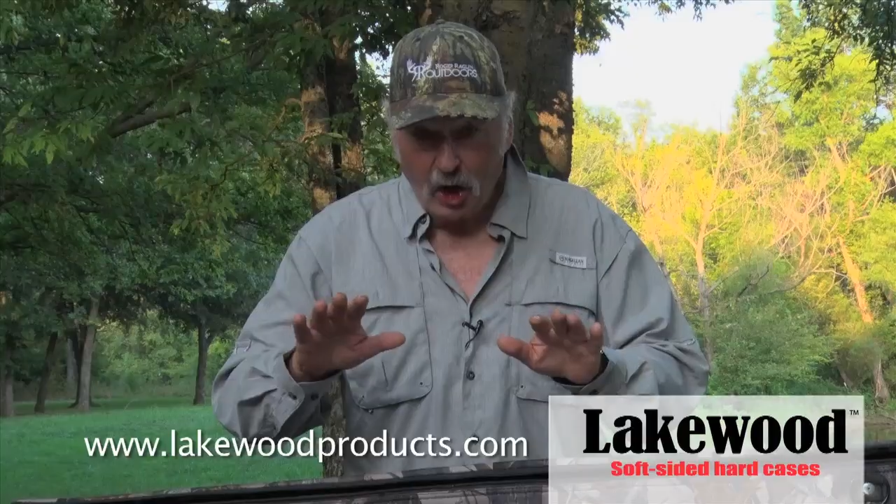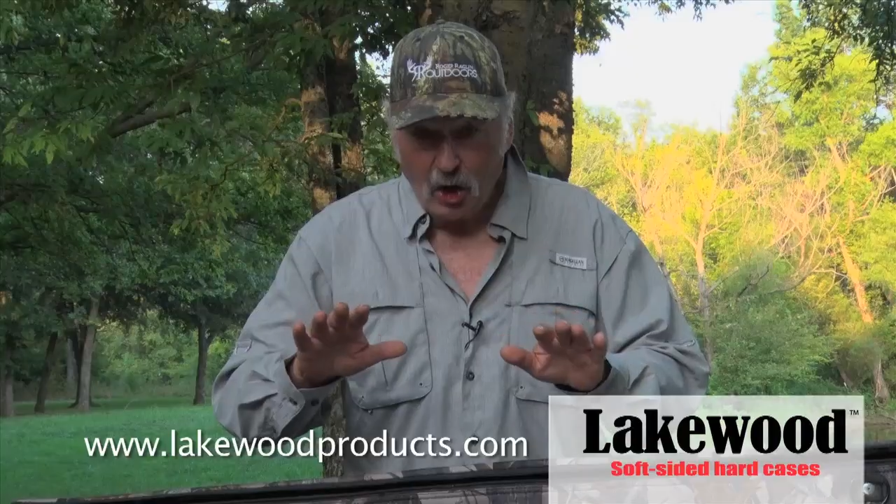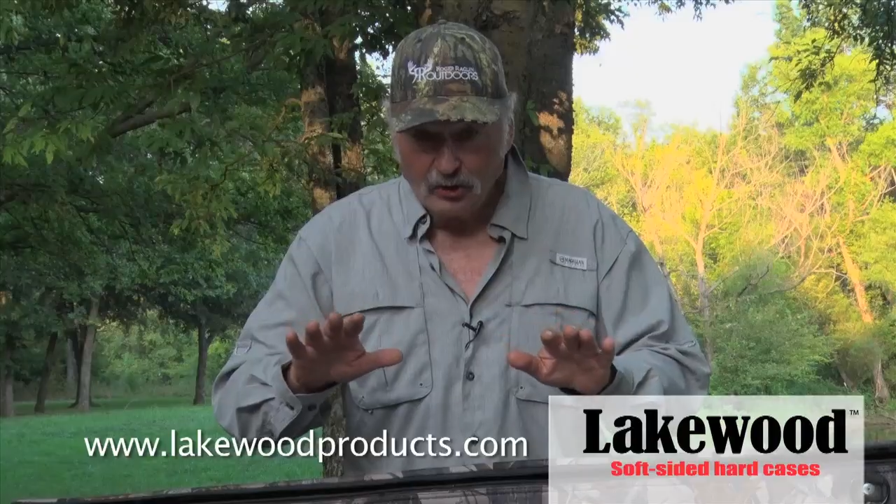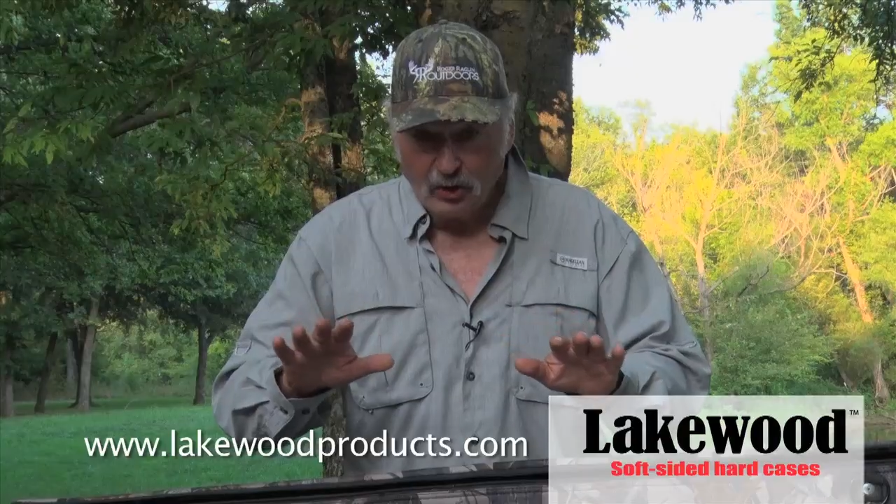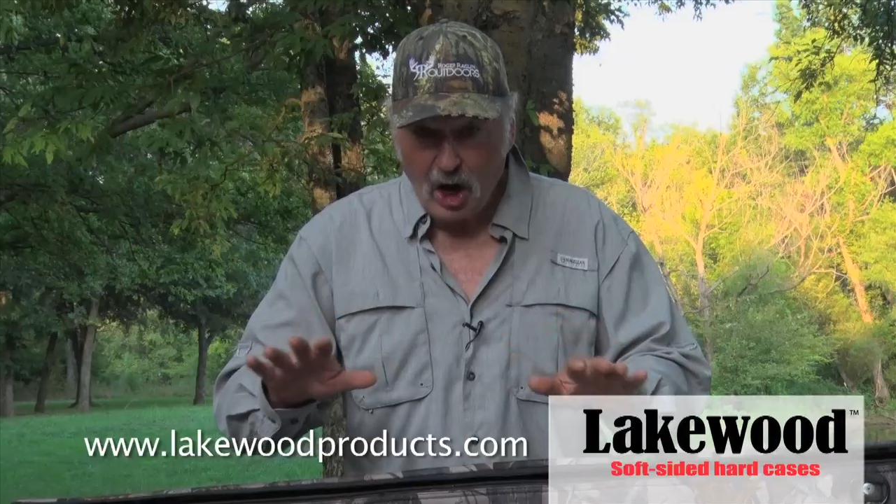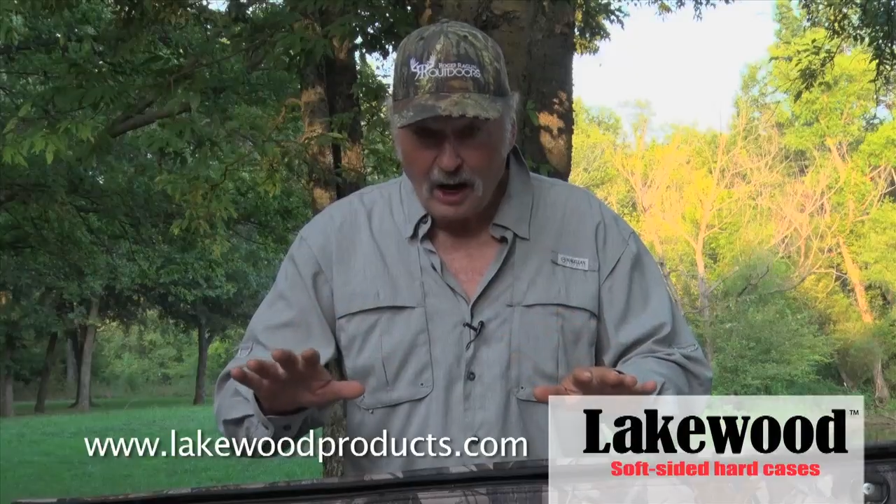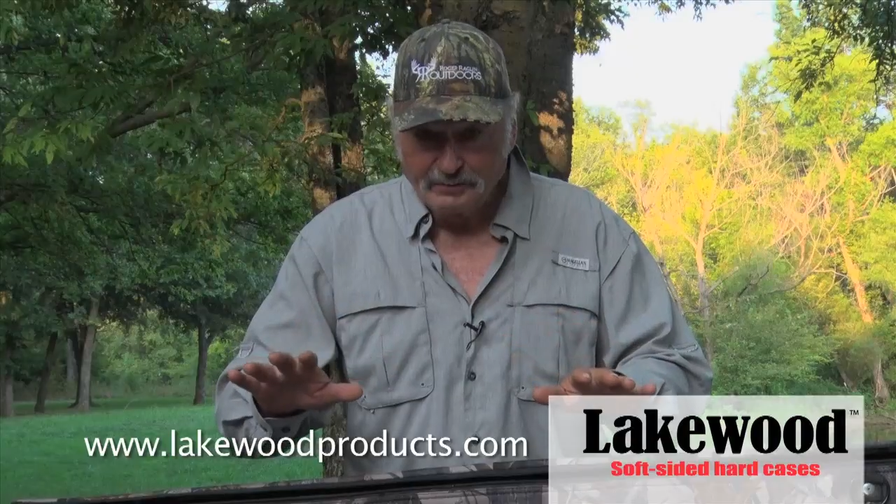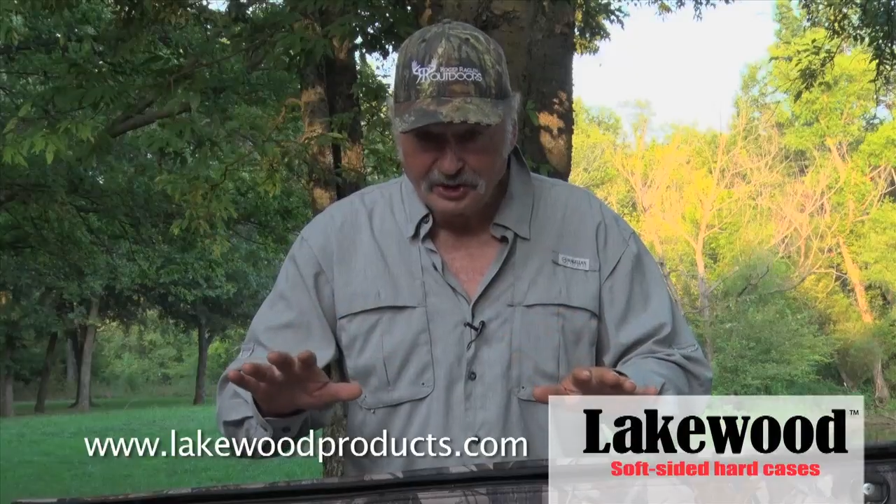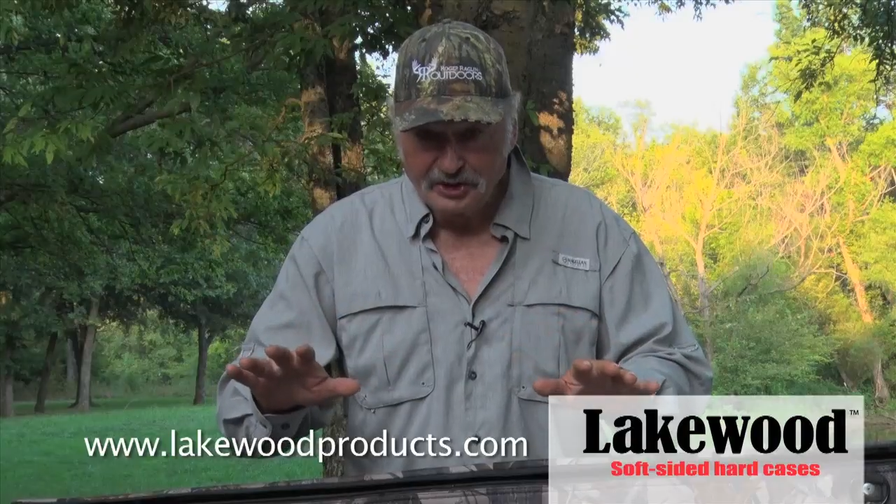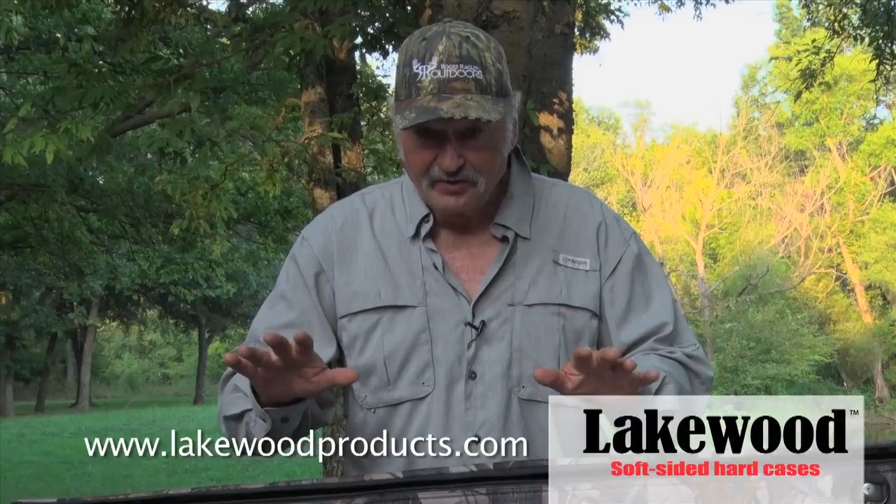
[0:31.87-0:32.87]
all your
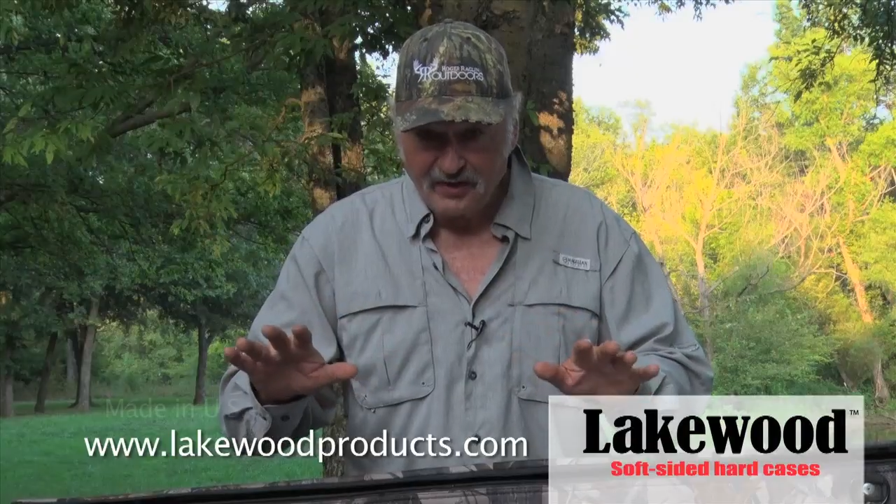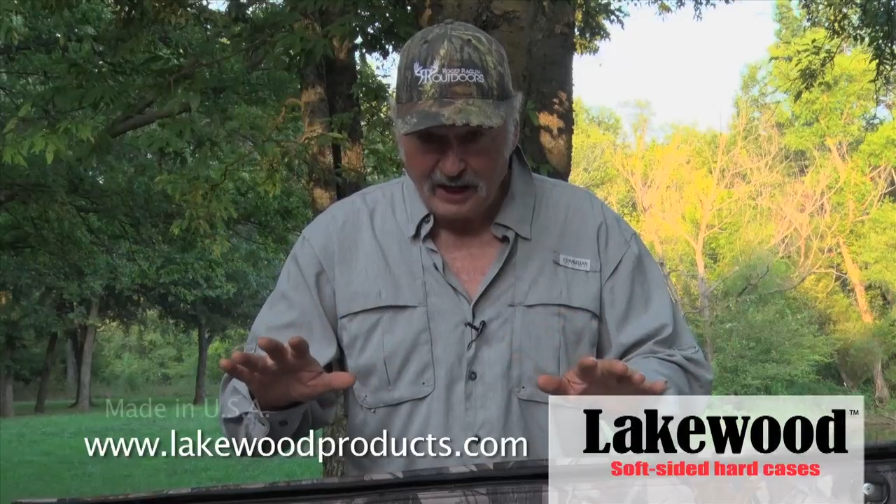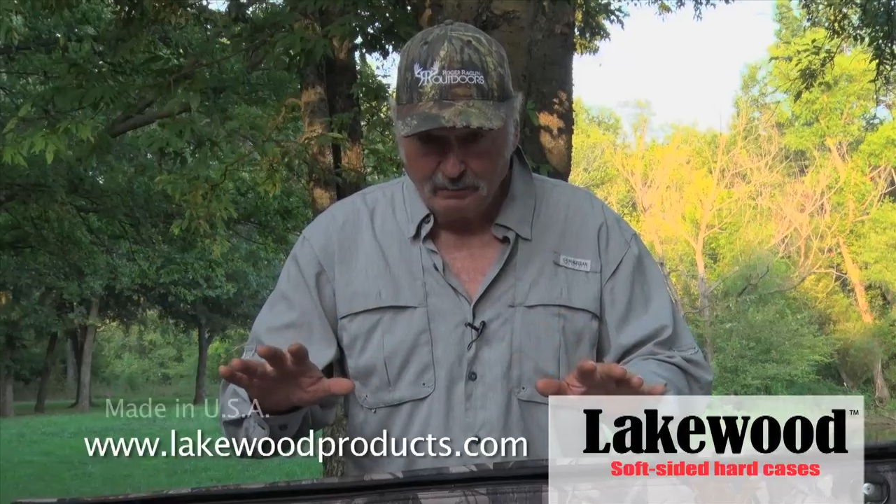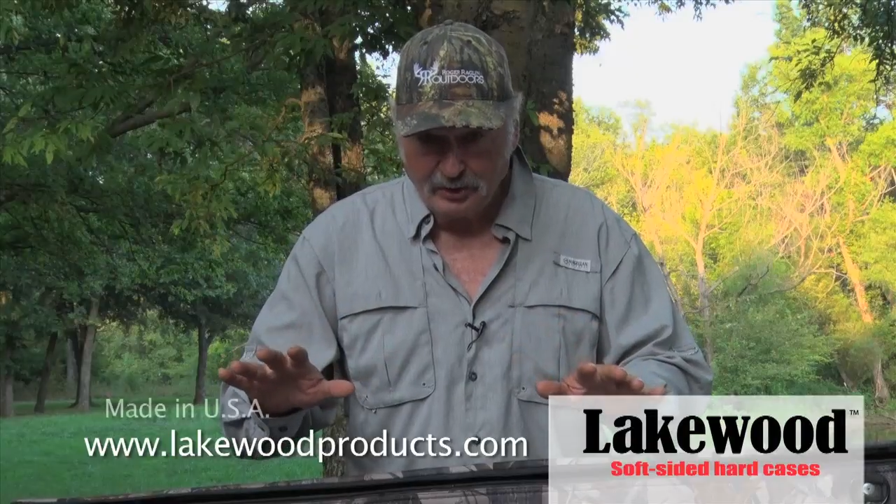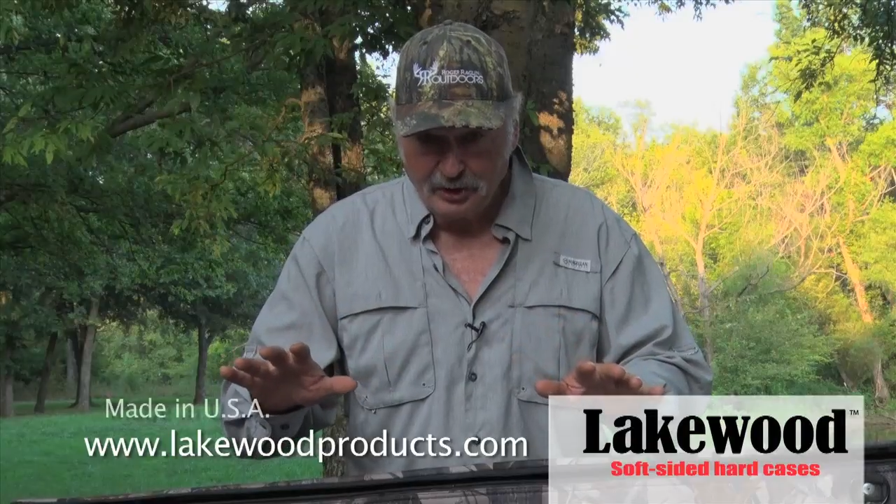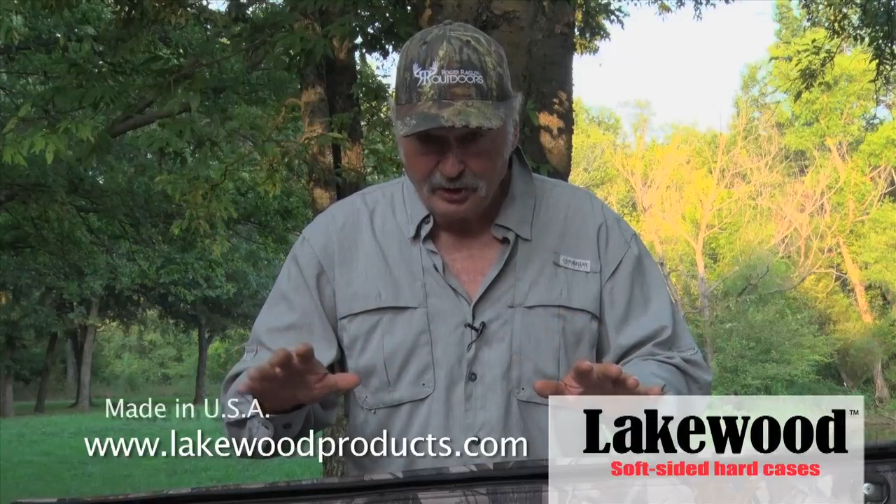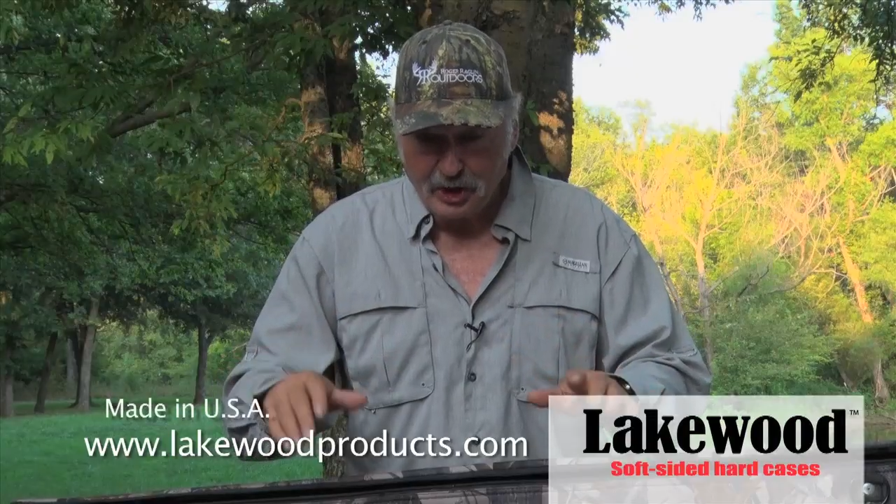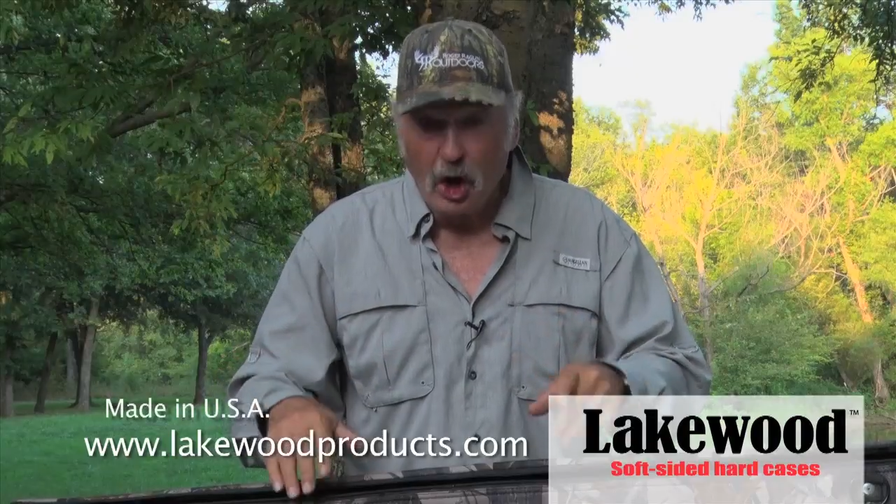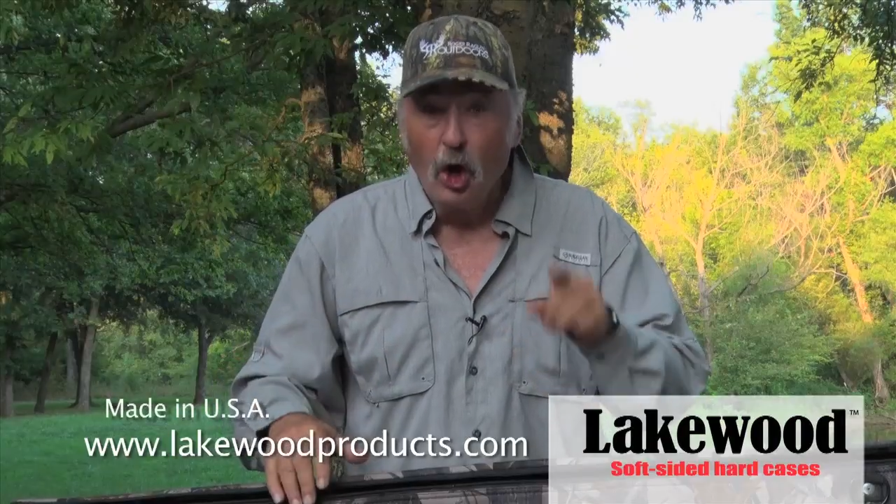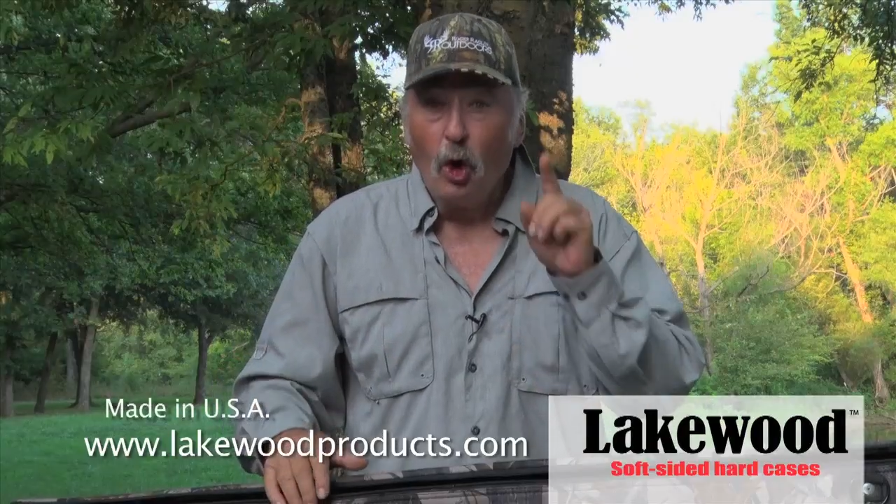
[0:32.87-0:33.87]
options available to you,